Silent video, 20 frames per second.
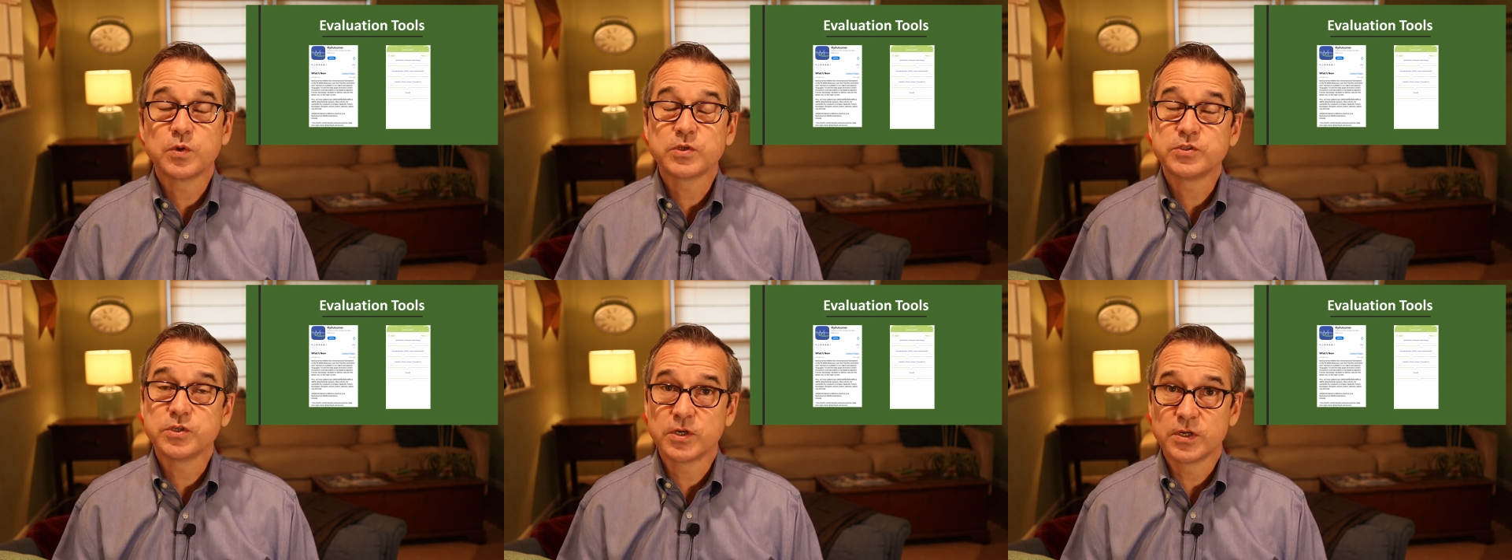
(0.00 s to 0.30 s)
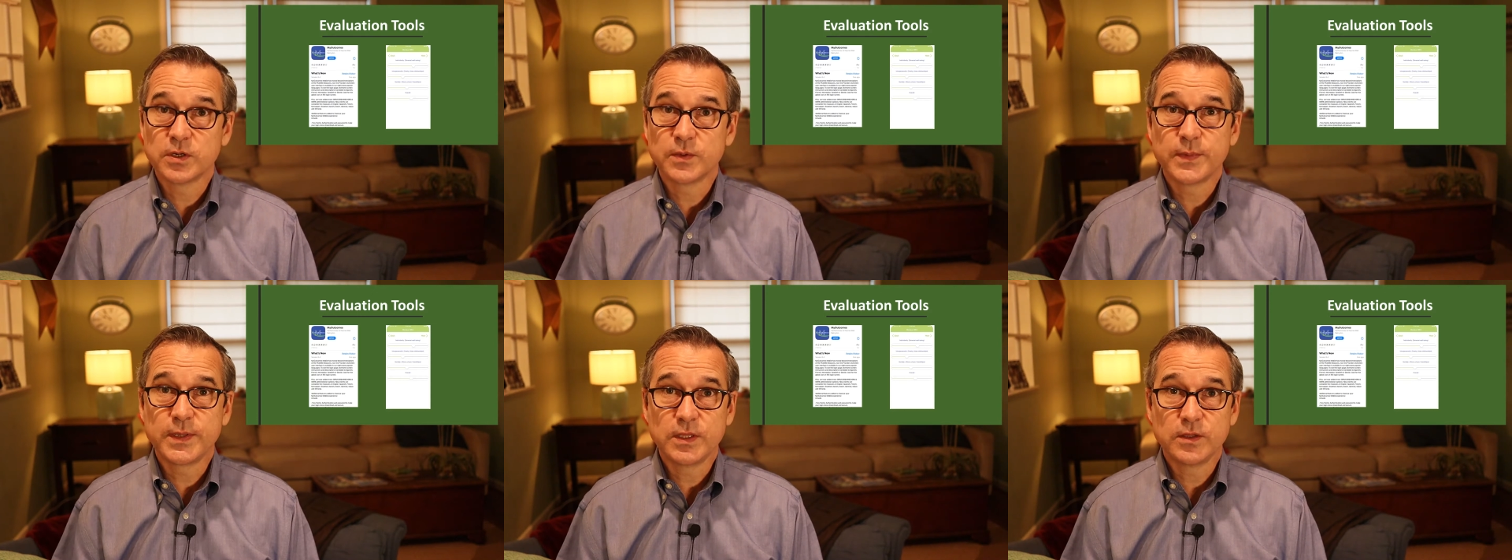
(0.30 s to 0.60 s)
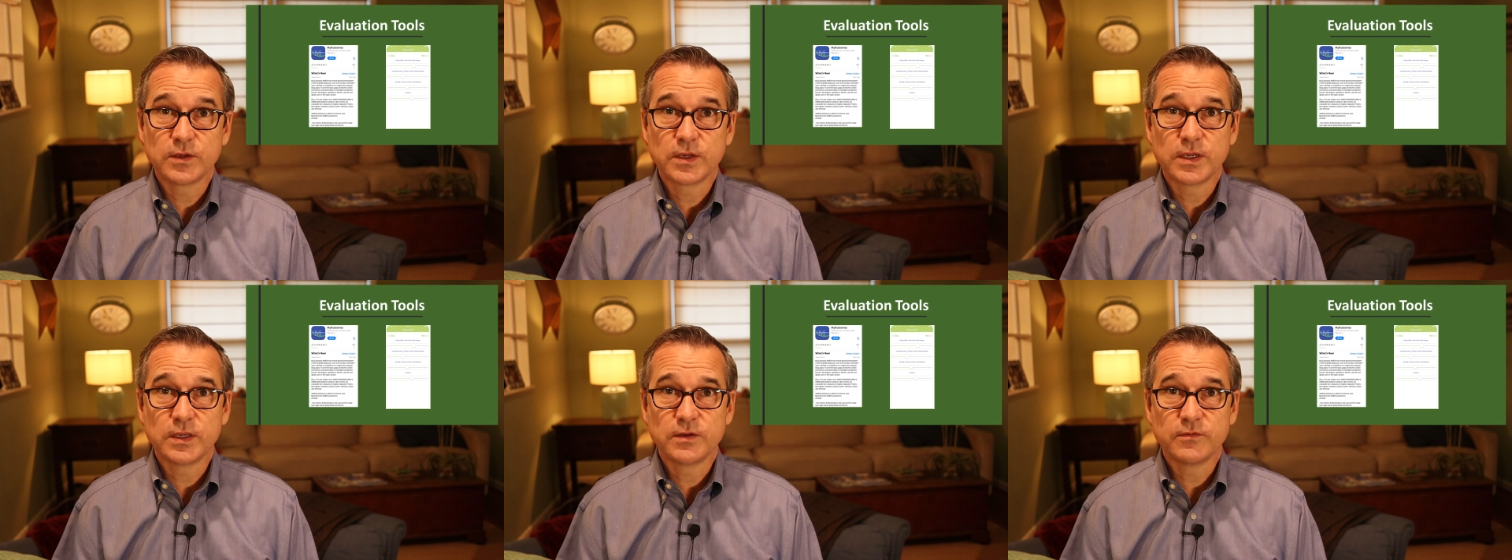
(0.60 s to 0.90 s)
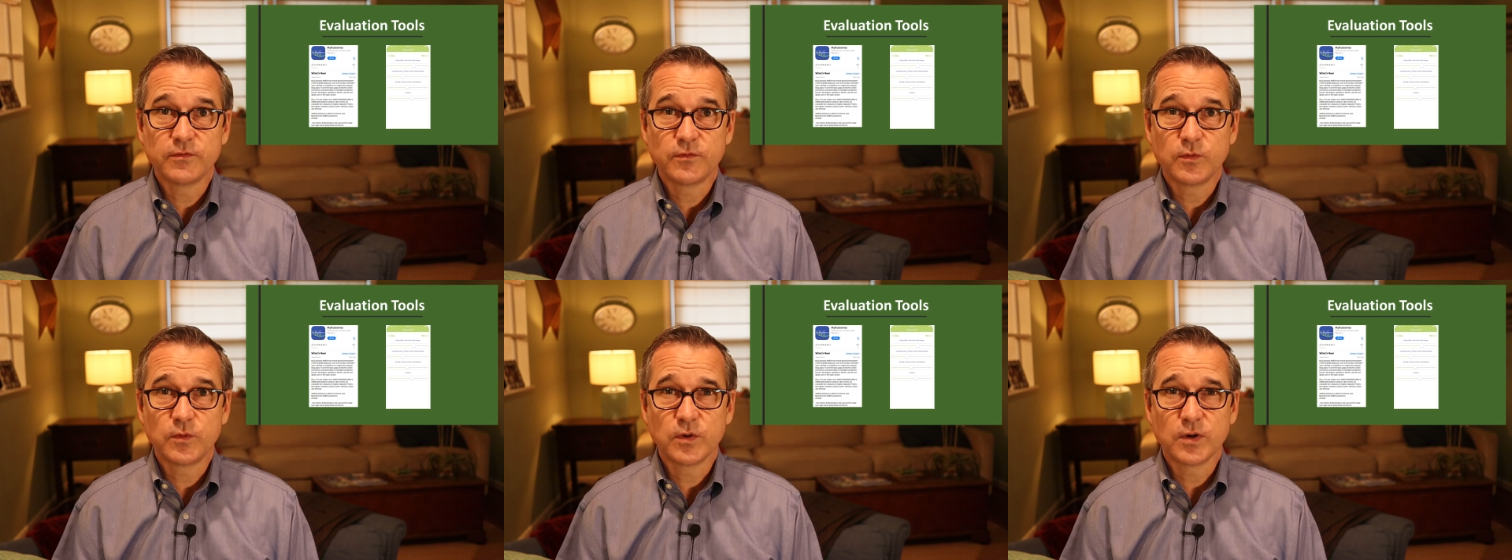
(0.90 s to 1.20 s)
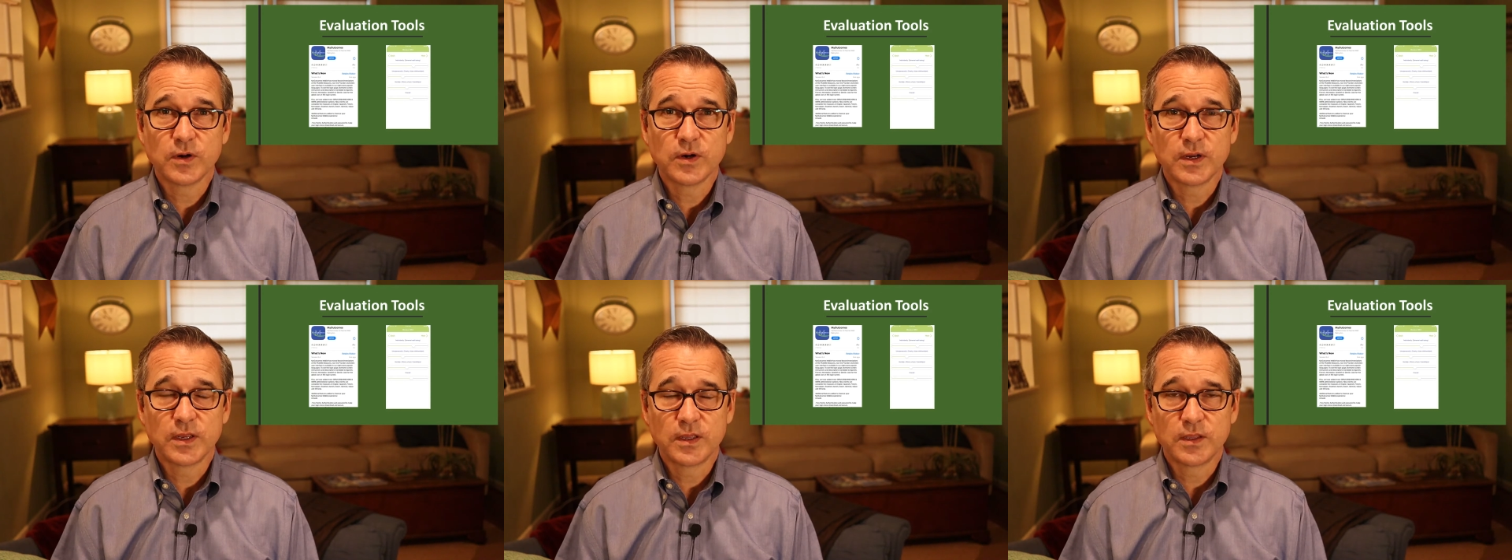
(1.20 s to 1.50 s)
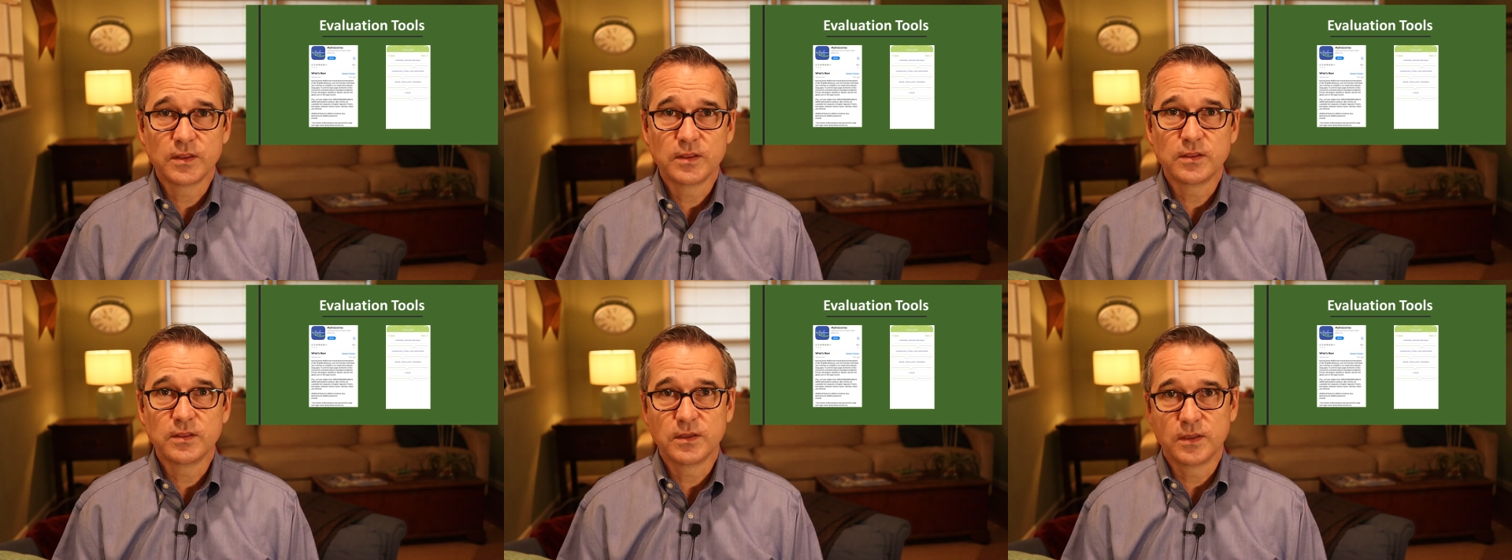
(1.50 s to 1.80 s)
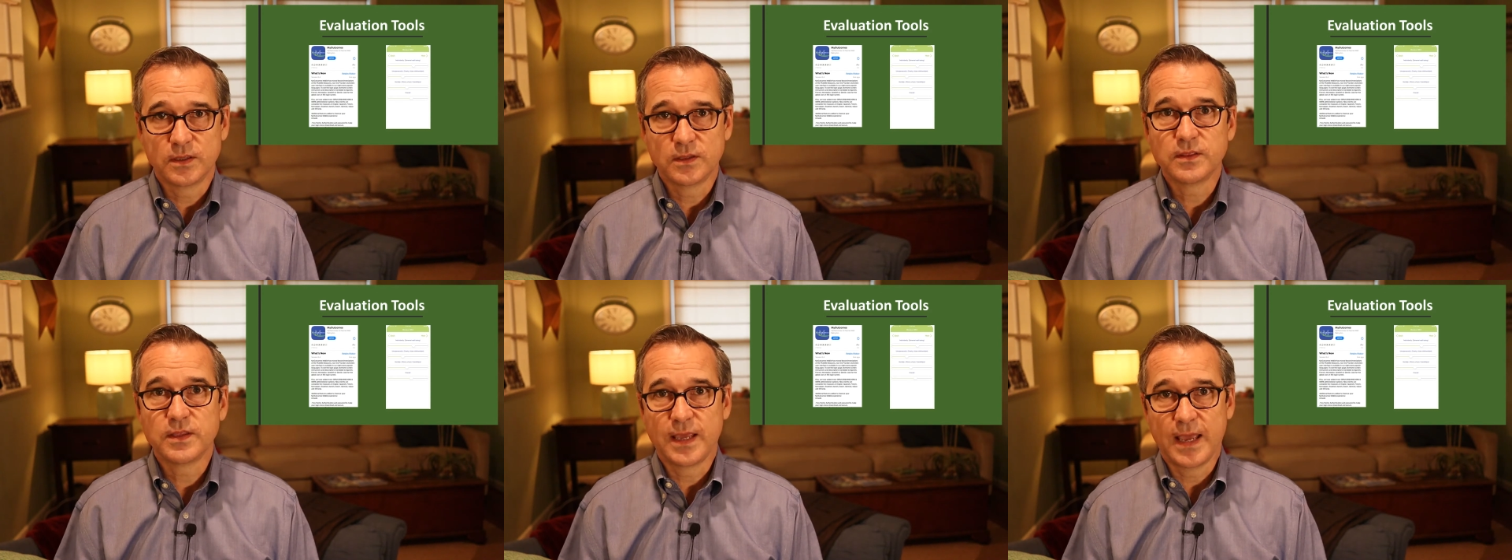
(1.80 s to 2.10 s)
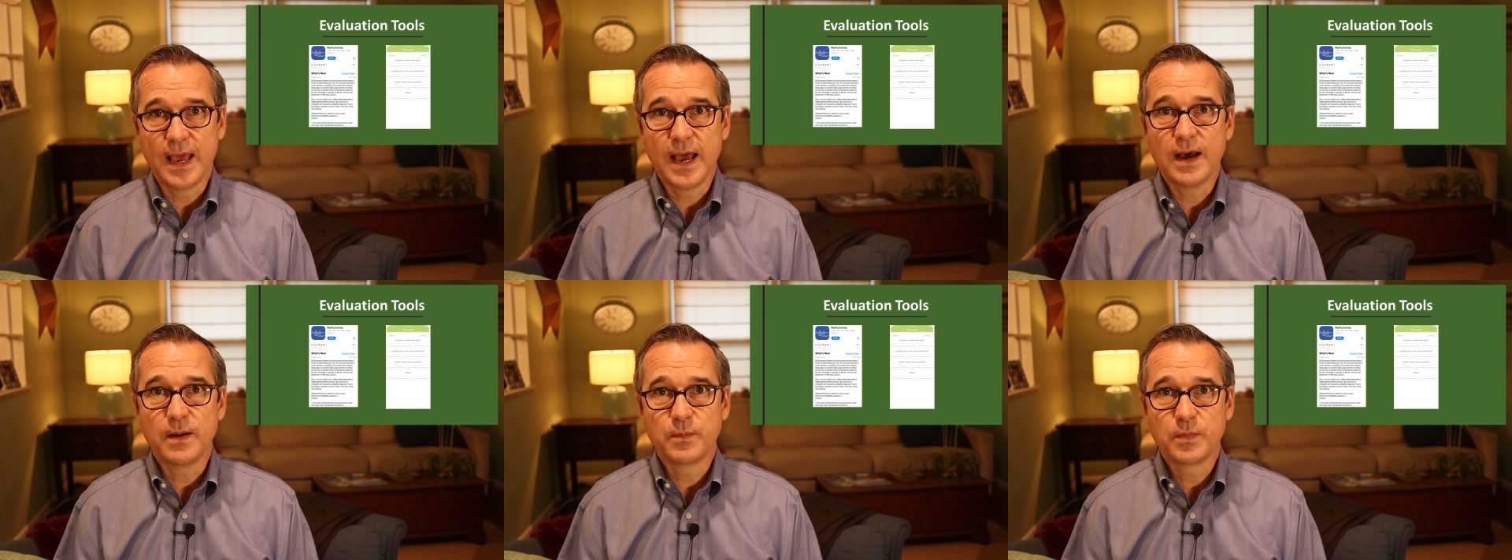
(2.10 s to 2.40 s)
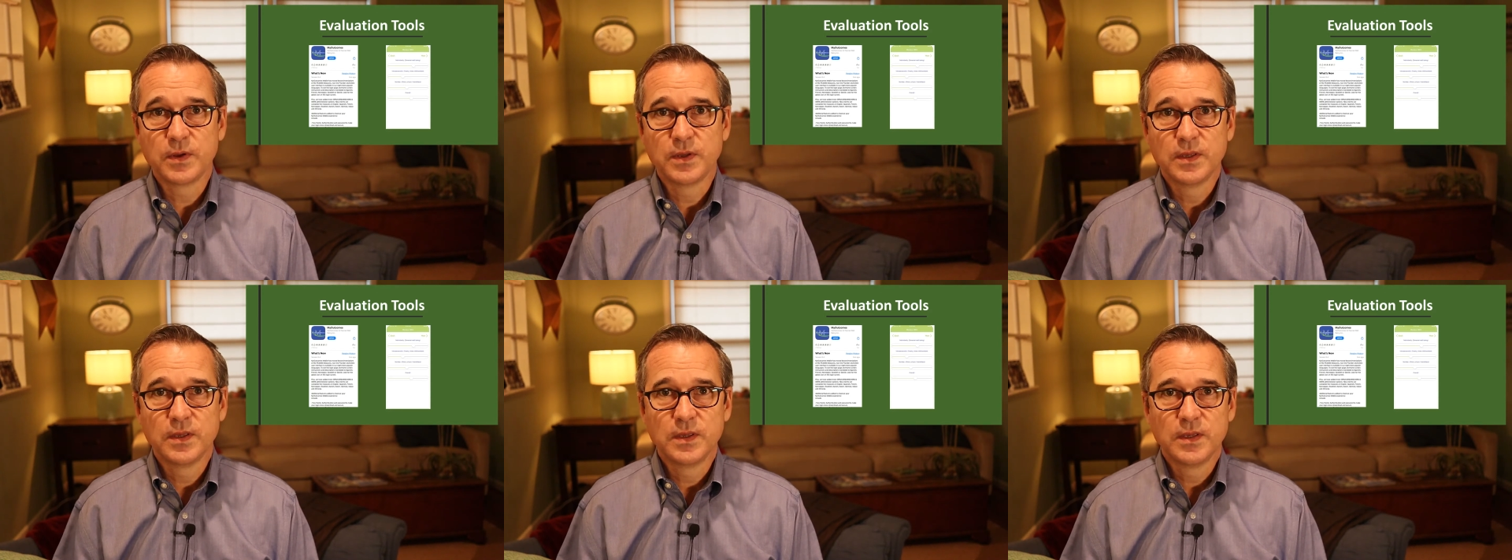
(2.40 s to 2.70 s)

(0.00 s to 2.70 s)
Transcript: what you're going to be looking for in the app.